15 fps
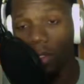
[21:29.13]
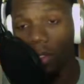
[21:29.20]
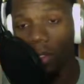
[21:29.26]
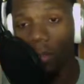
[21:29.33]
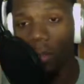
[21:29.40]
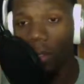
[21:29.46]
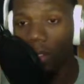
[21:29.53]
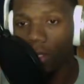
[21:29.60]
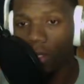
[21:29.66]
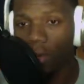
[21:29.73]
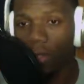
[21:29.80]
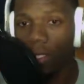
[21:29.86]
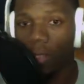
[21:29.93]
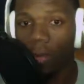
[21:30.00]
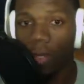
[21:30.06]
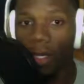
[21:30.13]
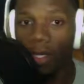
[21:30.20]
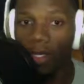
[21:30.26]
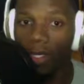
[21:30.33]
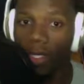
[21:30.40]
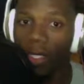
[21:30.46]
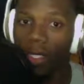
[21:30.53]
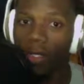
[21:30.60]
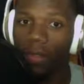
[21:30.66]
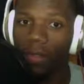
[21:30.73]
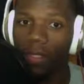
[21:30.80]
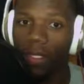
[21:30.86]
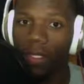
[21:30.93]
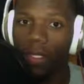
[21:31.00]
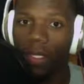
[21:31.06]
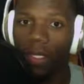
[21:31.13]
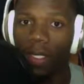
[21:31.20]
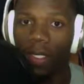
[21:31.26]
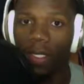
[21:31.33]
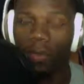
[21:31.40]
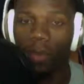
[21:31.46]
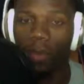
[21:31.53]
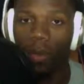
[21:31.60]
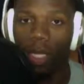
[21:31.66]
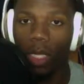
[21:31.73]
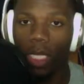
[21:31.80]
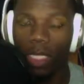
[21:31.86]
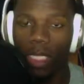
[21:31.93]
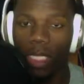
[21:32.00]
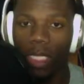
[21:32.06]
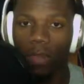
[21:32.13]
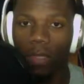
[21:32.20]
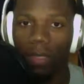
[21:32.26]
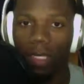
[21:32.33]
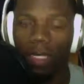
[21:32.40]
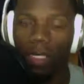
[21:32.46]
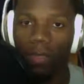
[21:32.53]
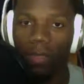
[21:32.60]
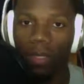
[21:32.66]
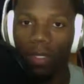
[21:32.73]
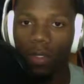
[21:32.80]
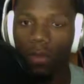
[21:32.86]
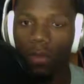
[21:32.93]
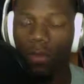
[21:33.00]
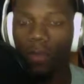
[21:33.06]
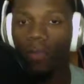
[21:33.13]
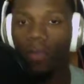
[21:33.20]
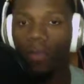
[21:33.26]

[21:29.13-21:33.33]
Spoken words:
it's gonna mess up his mindset and the relationship that he's built.